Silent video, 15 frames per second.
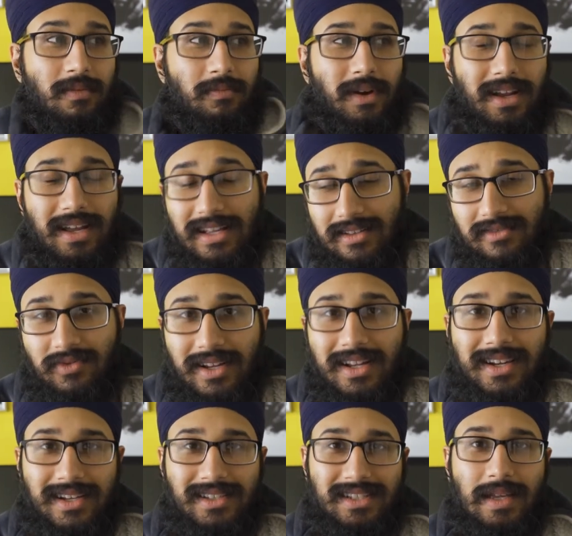But it really
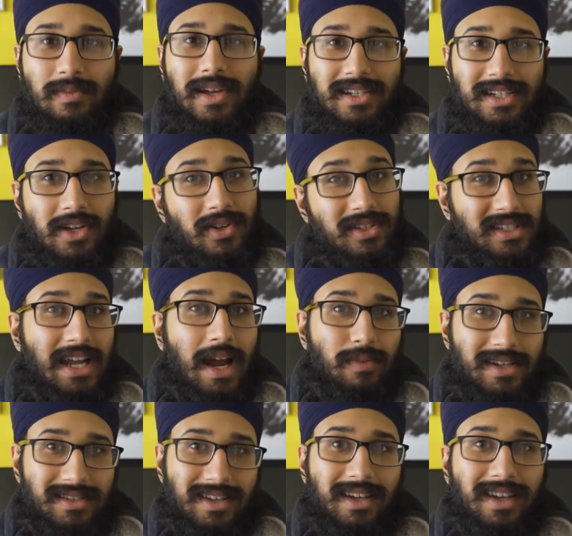does seem like she got stabbed
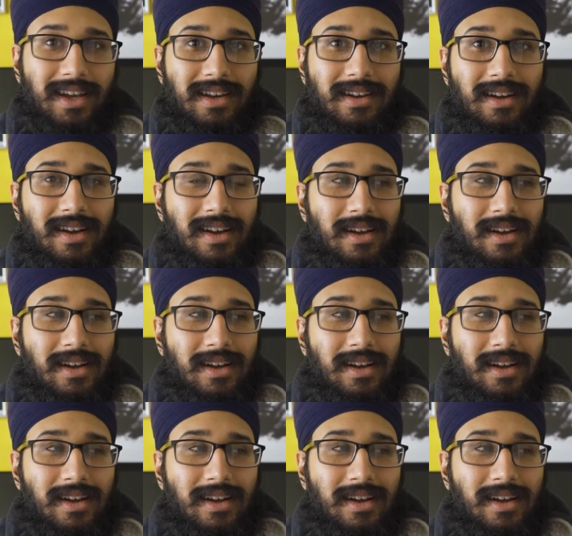as a kid.